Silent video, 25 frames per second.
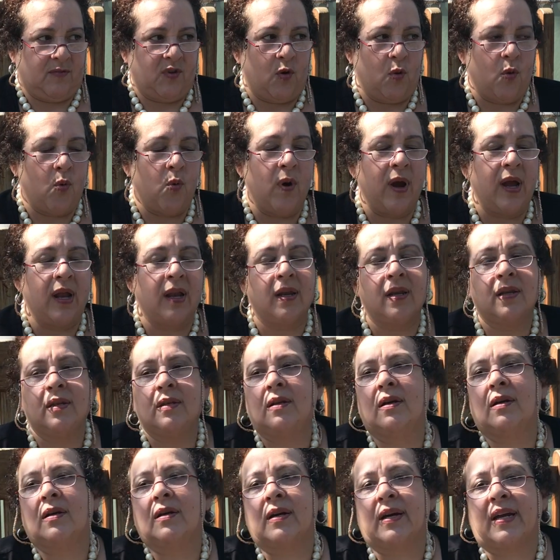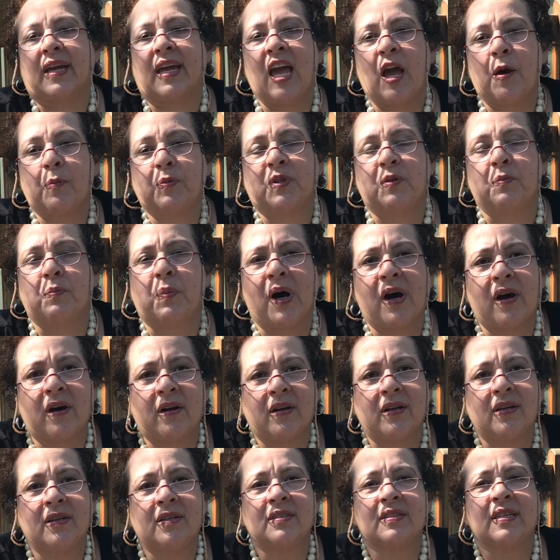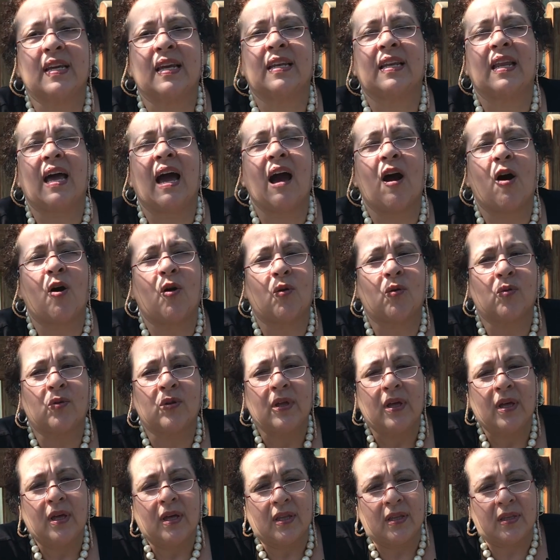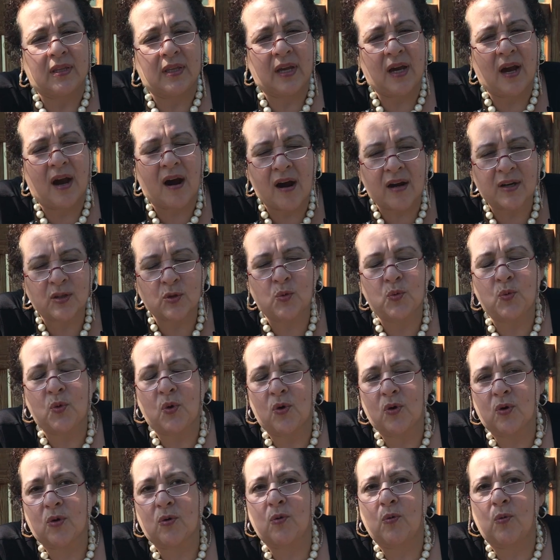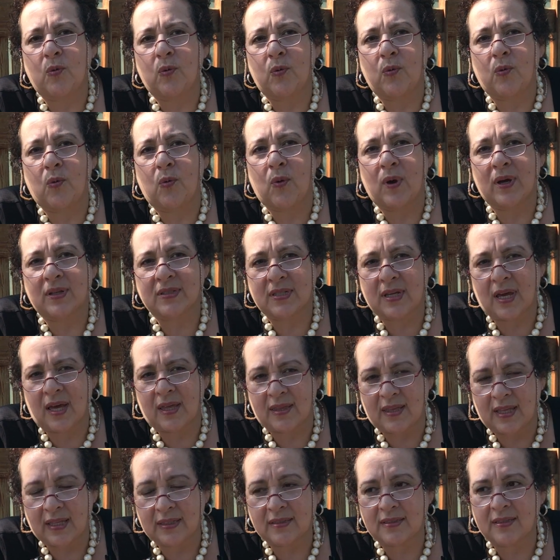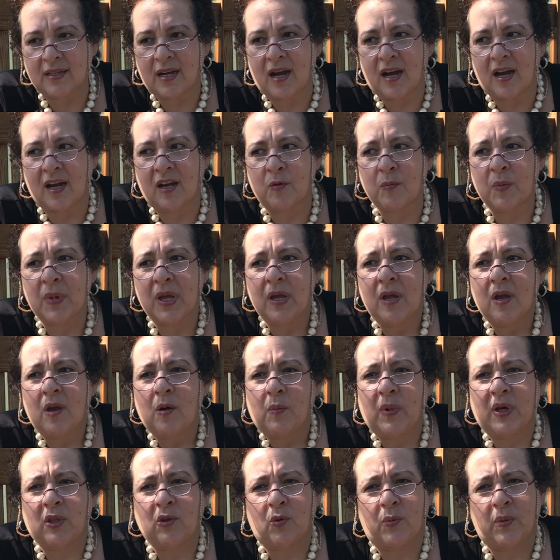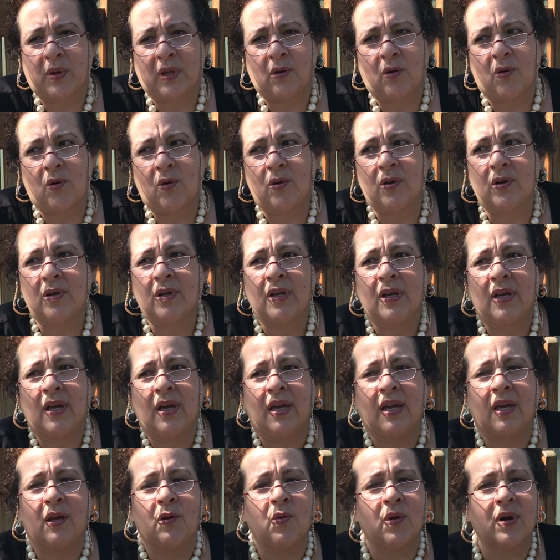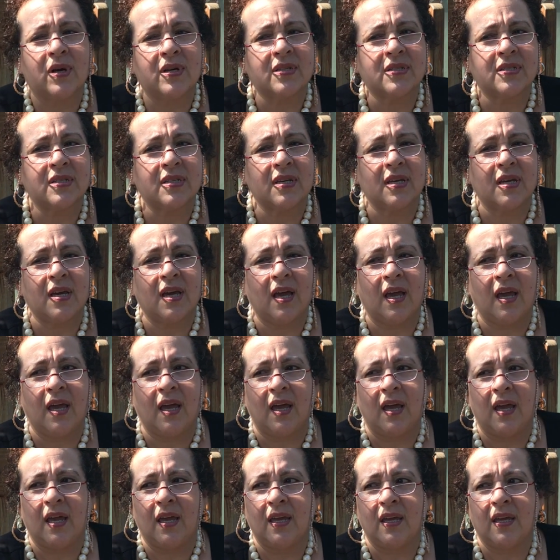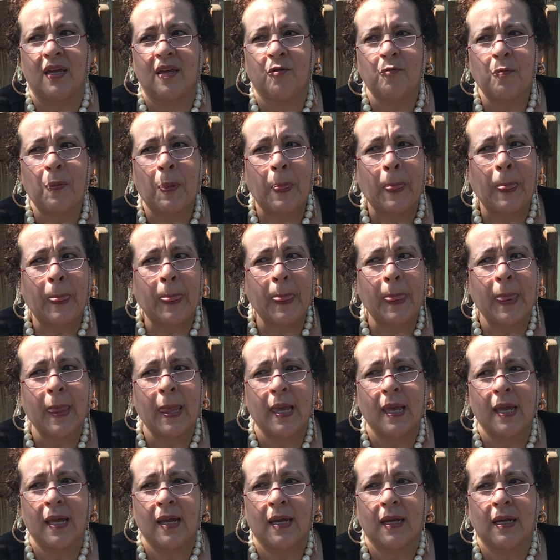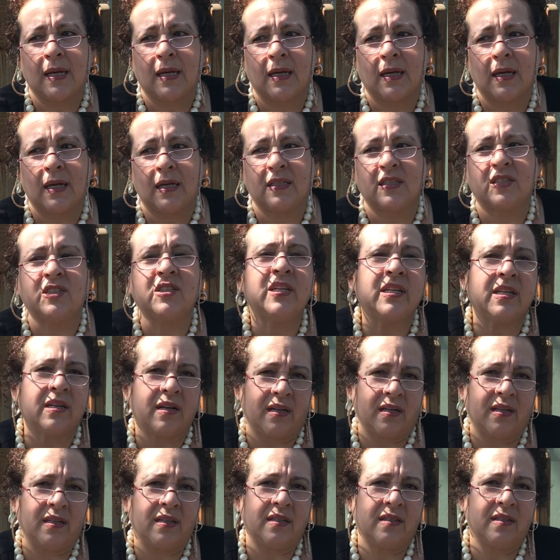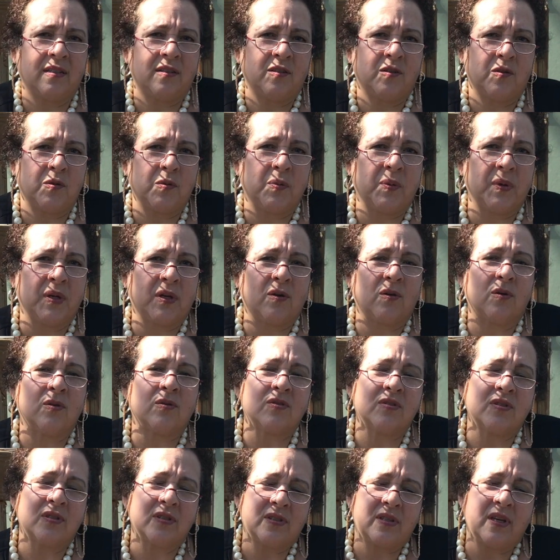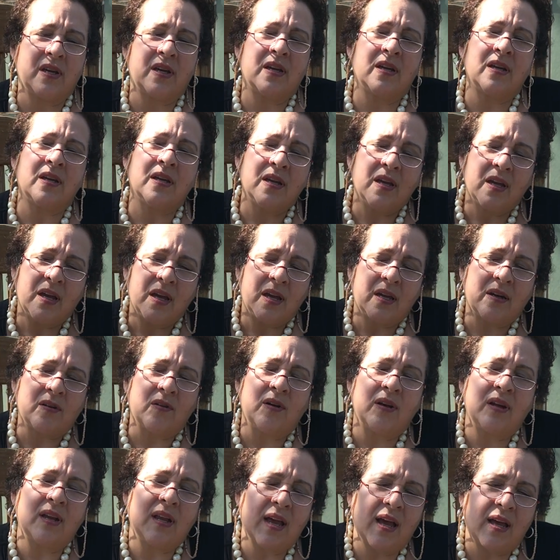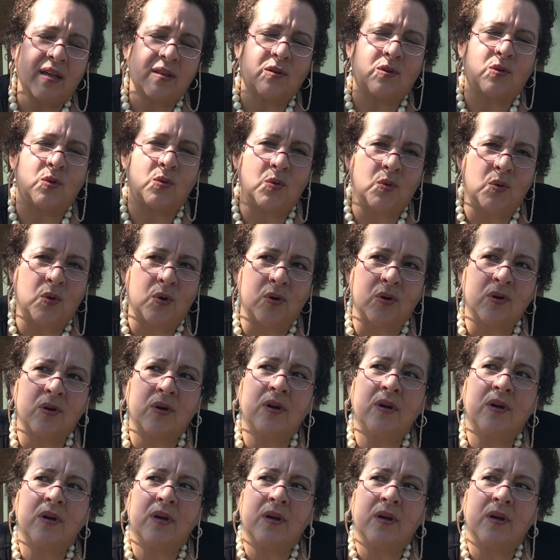well-kept bodies, and how the hard work was at that time. But overall, it was a tyranny, because they really had to work